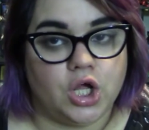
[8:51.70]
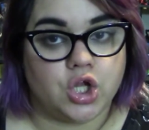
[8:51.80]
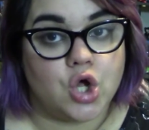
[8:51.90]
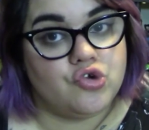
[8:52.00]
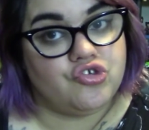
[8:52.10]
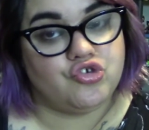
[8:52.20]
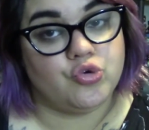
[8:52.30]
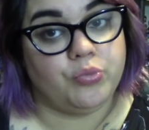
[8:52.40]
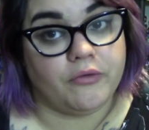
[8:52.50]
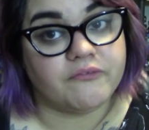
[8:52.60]
close
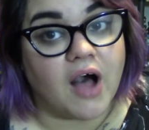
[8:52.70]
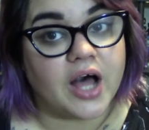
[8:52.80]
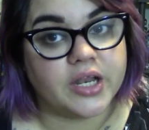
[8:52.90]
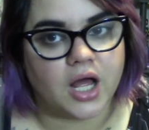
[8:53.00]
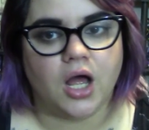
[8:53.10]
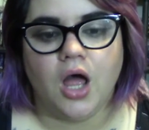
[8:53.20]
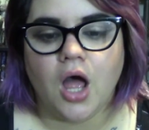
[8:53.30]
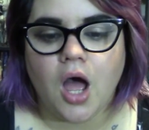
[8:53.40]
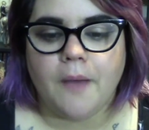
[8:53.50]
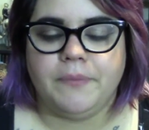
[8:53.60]
to Pravana
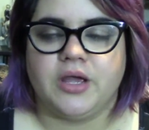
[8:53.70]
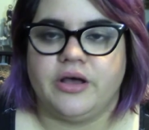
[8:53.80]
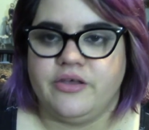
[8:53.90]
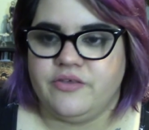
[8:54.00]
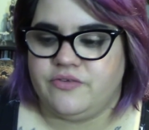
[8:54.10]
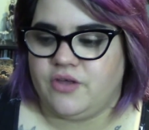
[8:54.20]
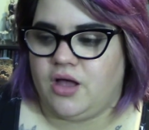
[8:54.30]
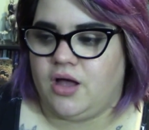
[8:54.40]
because